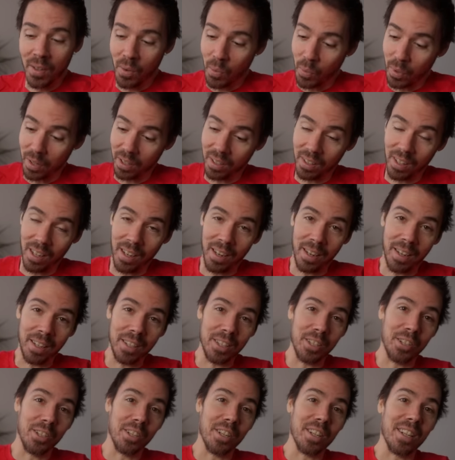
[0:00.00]
Well, uh,
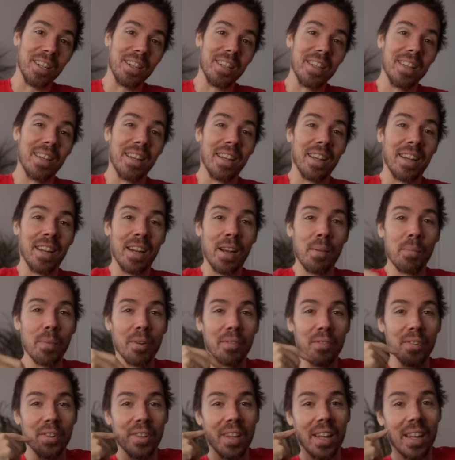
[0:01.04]
you're gonna need a camera
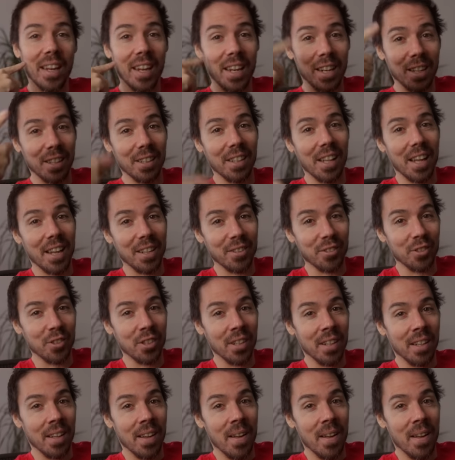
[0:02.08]
for that and a lens.